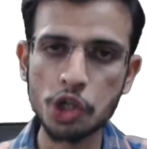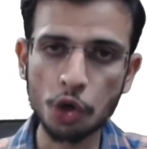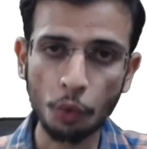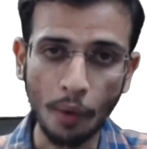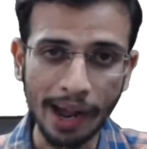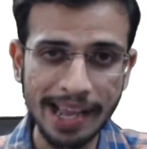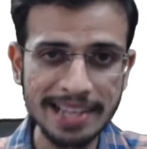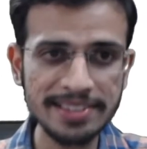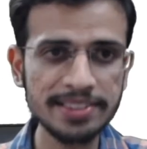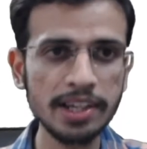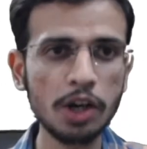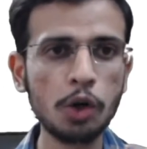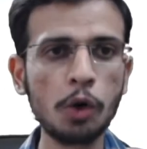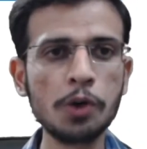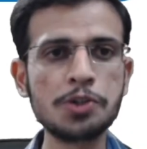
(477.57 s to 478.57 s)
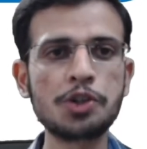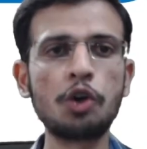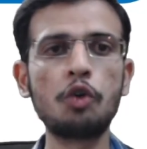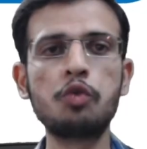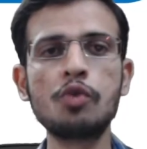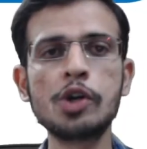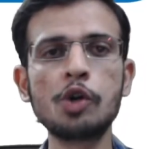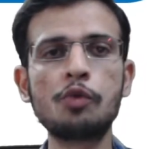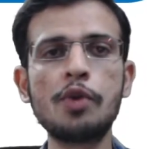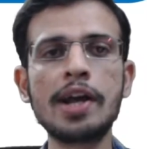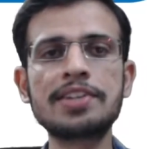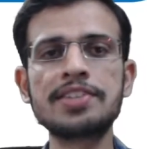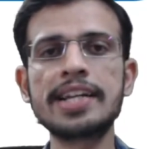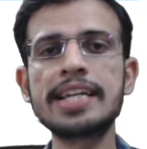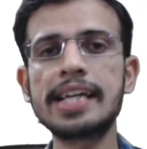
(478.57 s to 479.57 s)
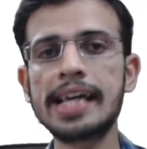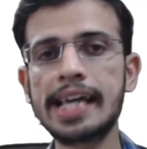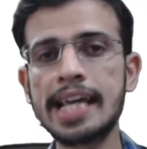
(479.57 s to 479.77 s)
twice the cost of manufacturing